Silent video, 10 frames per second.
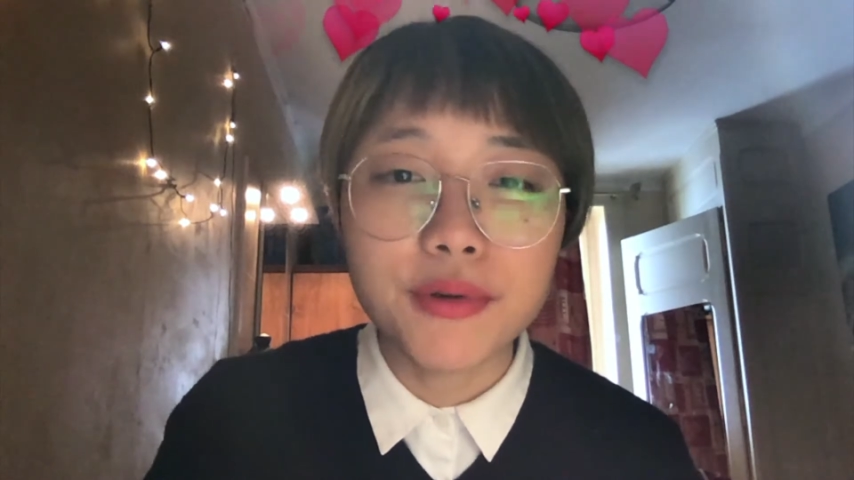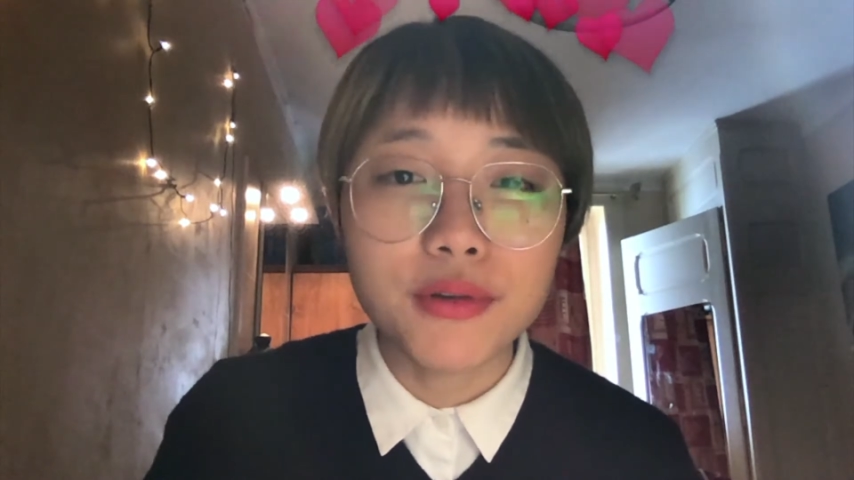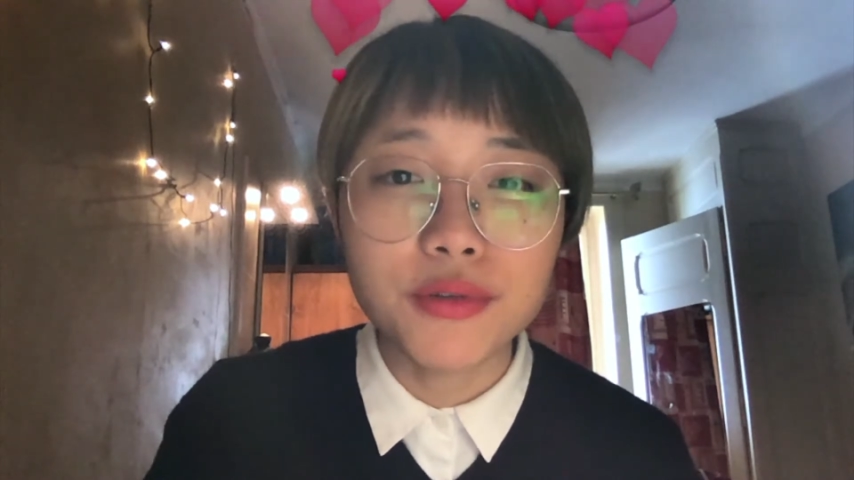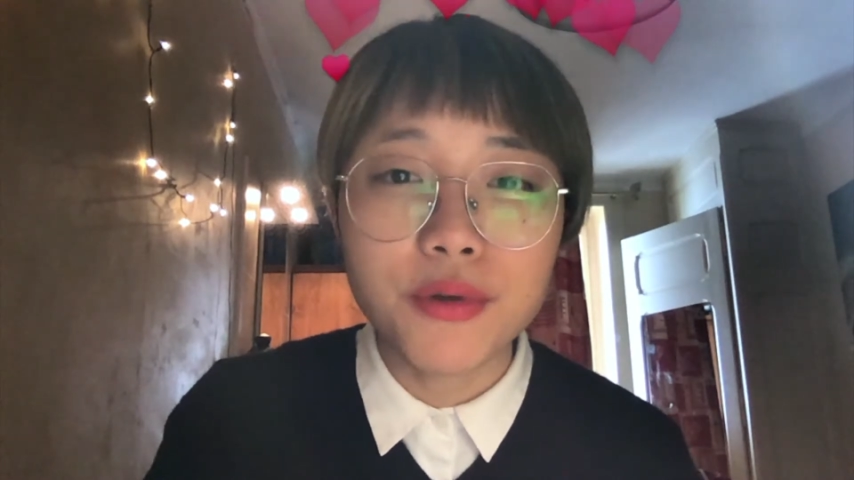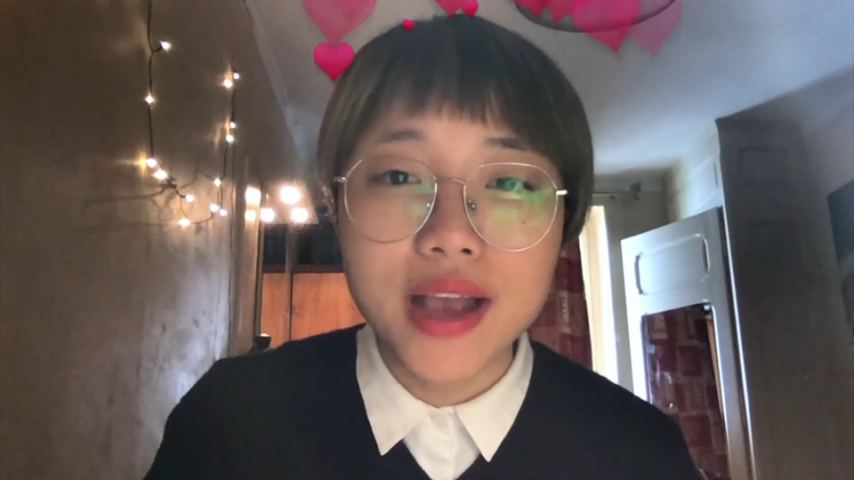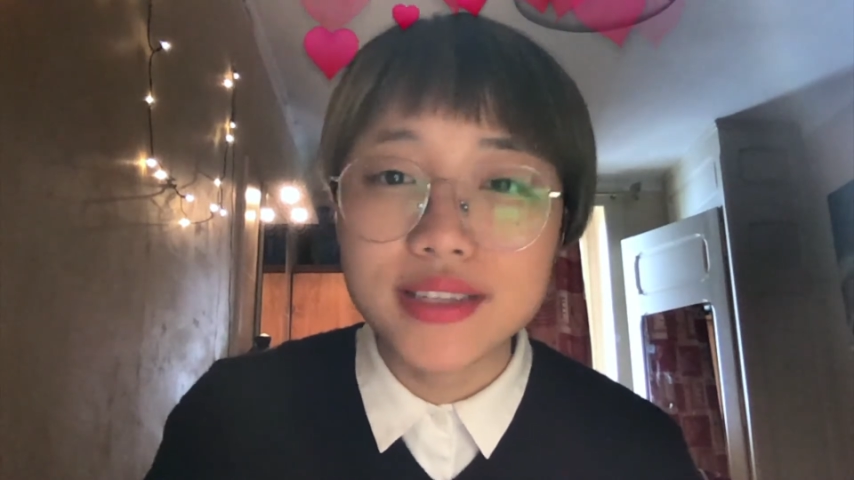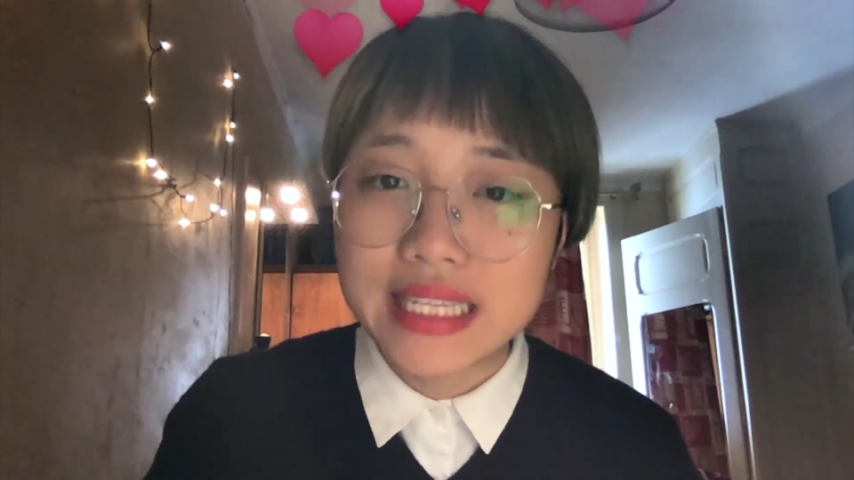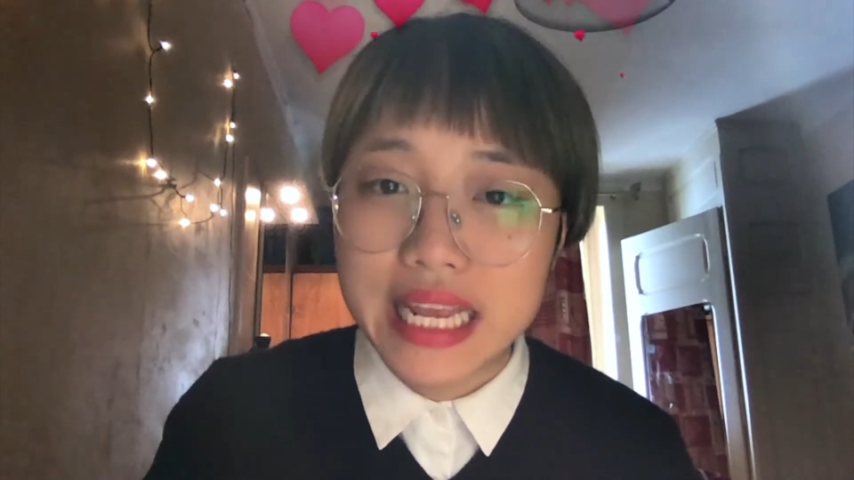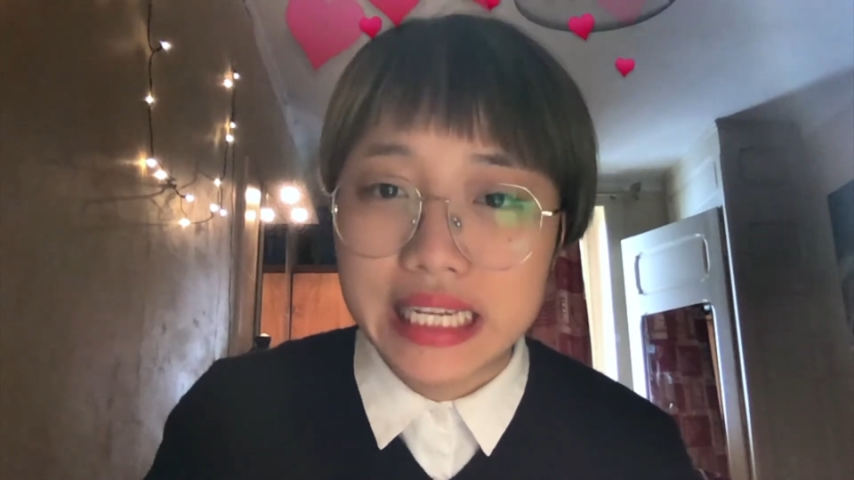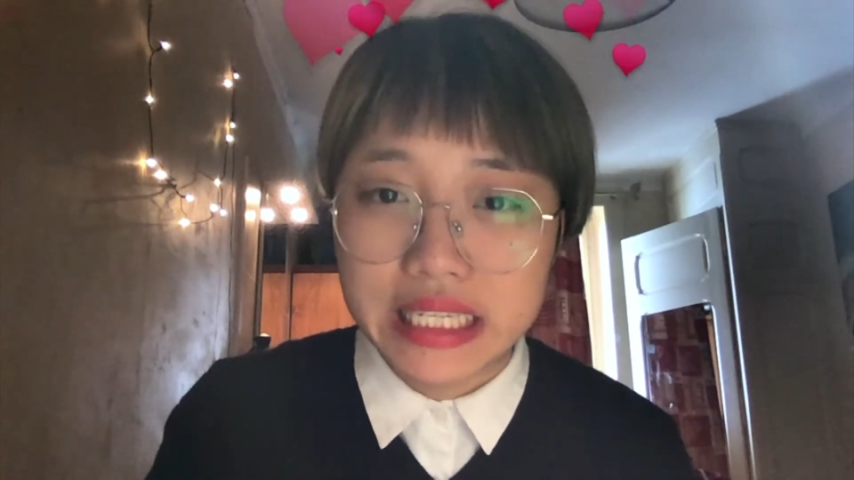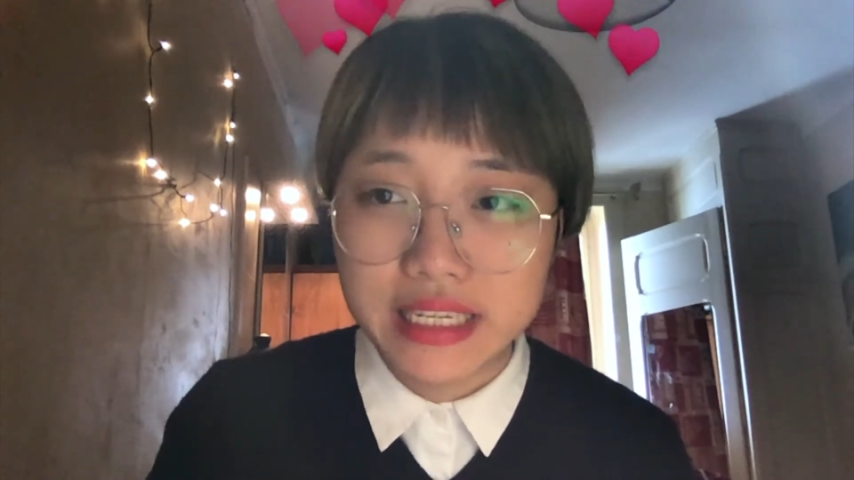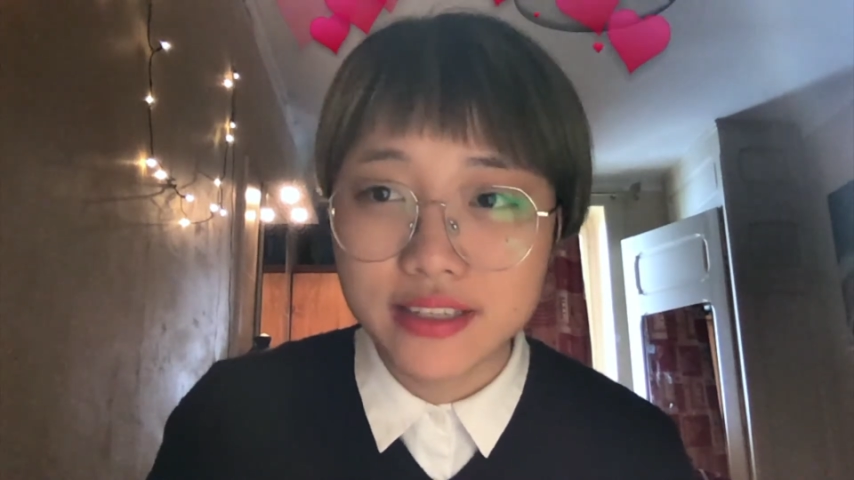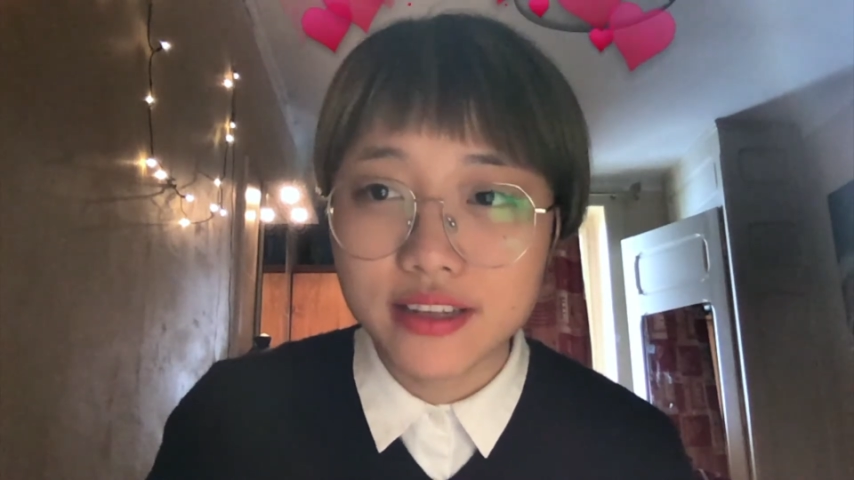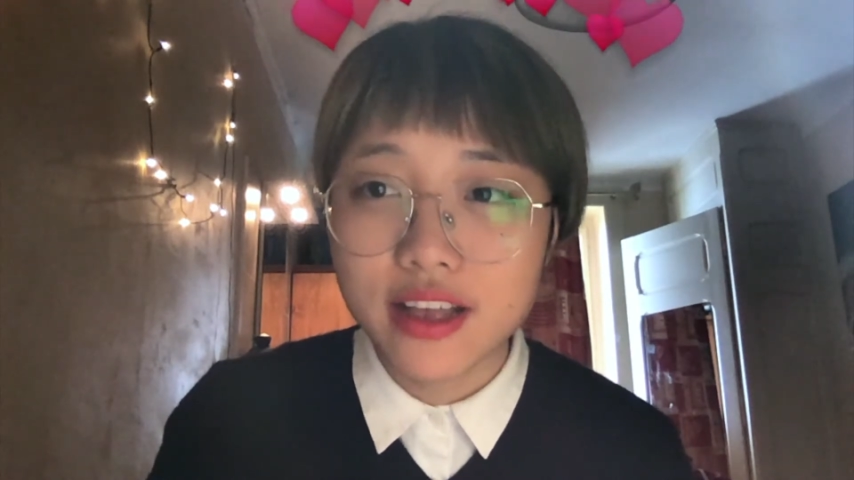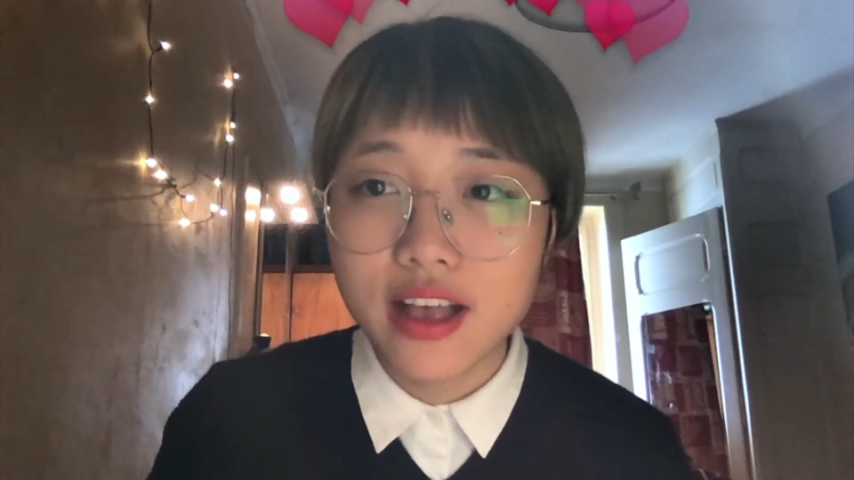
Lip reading: procrastinated.